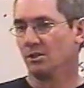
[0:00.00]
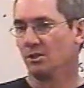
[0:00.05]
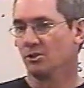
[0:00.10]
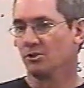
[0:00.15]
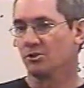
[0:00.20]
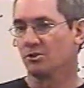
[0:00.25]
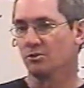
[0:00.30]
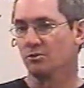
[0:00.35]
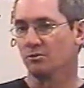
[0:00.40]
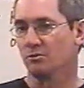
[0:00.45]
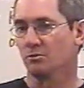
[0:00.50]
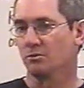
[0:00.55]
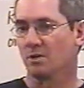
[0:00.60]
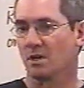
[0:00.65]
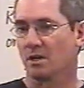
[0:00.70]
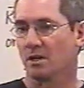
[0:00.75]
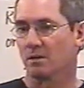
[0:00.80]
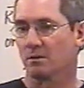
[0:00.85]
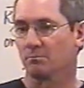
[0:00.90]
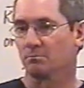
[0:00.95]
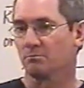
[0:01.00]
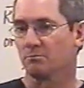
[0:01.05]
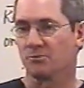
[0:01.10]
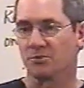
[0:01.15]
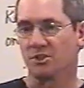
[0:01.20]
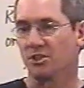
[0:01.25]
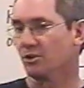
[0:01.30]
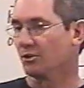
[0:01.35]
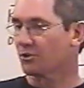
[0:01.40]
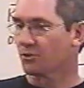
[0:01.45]
to um,
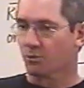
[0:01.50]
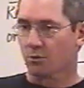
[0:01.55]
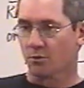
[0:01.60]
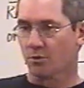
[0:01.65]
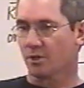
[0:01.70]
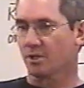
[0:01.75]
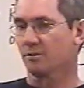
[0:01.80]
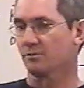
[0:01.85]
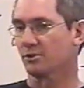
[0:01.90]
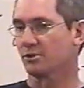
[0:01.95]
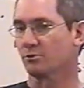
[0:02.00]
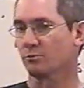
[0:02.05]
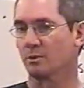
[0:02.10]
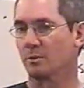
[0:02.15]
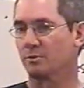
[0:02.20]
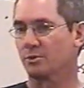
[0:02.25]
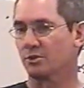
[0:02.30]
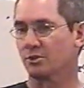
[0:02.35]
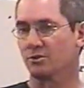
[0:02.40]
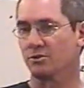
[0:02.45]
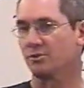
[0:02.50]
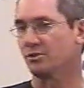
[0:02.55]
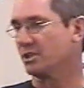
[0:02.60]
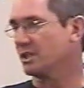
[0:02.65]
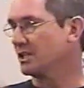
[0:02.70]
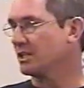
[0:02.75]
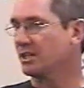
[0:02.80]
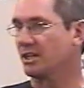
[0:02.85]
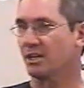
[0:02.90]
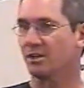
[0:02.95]
the authority of Scripture, to
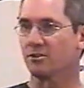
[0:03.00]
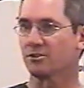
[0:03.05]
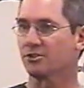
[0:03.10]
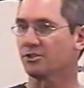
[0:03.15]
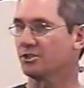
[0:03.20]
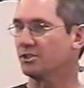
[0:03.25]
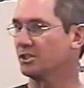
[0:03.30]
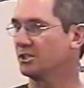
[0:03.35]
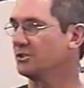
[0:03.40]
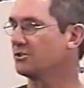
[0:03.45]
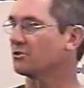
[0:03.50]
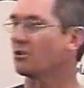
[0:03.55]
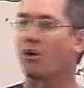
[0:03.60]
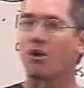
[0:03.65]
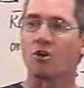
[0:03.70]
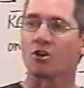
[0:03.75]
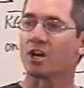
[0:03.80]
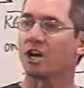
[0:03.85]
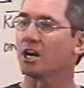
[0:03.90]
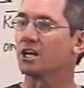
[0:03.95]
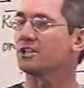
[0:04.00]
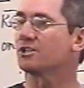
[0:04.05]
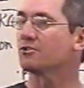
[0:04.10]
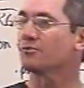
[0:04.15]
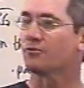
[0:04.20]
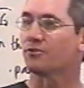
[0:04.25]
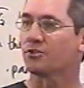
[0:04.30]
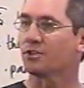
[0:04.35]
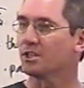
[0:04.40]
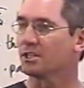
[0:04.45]
inerrancy, to all kinds of
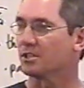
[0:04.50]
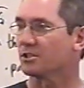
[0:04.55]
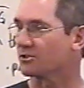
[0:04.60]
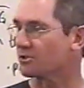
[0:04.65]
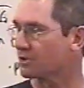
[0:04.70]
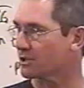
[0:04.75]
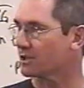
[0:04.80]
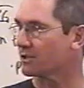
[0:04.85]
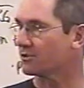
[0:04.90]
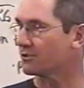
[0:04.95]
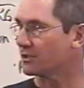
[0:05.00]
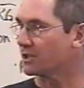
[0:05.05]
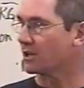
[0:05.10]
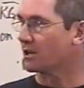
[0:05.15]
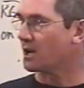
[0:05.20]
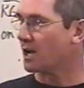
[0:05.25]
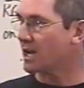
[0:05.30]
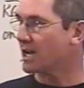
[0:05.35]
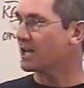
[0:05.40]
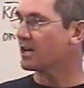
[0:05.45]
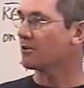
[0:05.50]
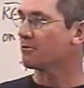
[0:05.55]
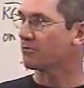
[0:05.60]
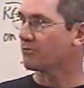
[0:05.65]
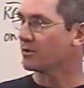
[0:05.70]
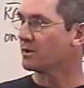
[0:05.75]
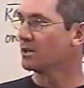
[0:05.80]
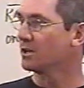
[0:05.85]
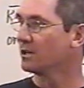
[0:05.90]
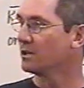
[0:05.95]
things that, that I have
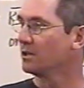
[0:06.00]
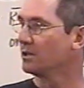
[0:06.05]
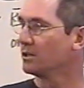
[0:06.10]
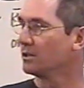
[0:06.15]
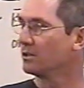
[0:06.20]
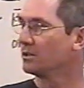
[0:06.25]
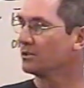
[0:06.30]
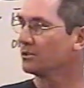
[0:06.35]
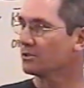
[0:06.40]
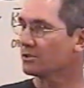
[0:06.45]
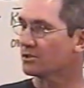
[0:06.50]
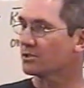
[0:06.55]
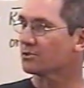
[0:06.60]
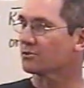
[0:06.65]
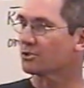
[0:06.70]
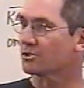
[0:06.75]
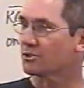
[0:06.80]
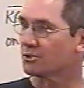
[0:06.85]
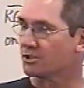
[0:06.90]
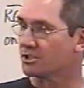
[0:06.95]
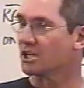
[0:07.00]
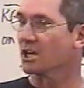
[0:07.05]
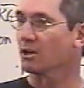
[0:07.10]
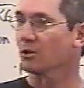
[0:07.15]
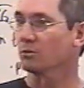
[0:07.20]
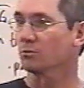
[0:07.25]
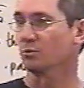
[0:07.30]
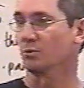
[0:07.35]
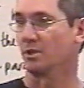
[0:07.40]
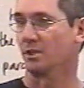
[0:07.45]
dealt
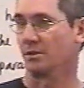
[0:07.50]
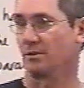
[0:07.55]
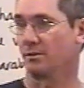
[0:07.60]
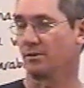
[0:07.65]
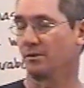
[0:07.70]
with.